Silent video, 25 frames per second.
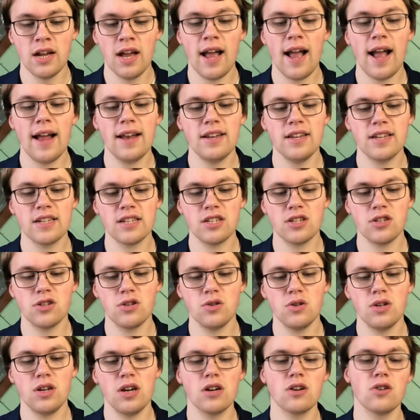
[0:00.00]
and Nick
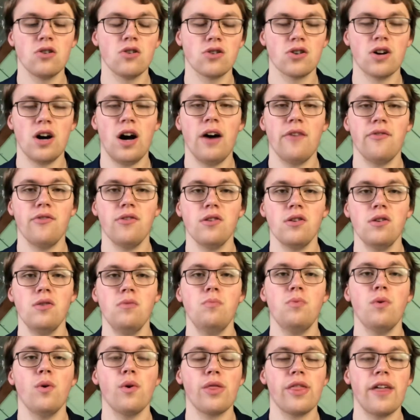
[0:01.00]
Suzuki and Cole Caulfield, who
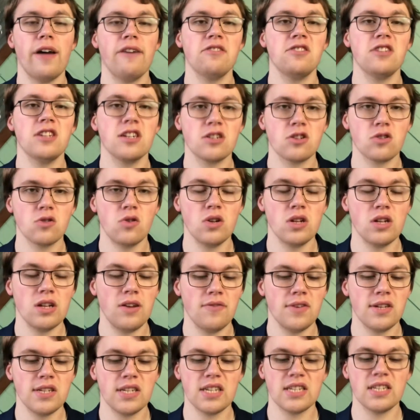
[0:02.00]
both have 6 goals,
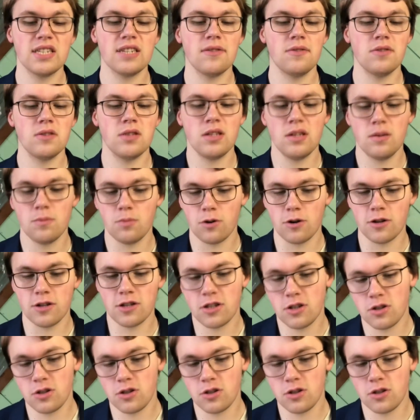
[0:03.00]
11 assists, 17 points.